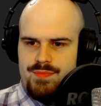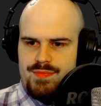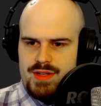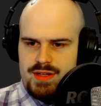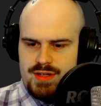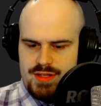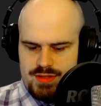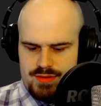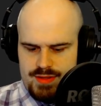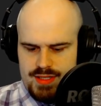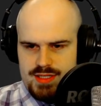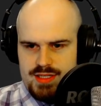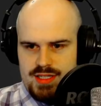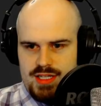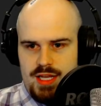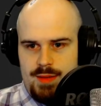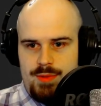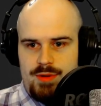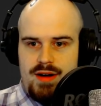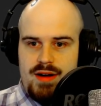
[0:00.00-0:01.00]
There's a reason to
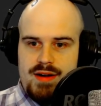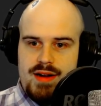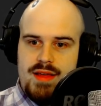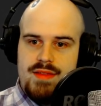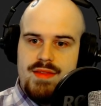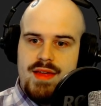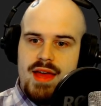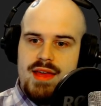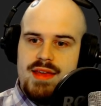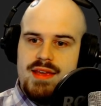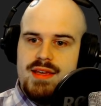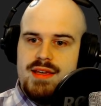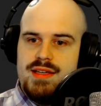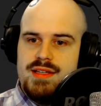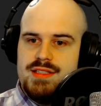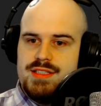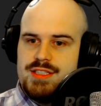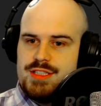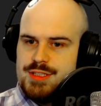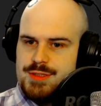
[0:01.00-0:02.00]
keep it around, and that
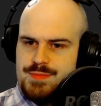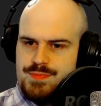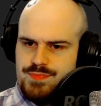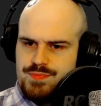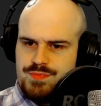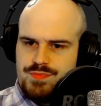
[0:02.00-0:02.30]
is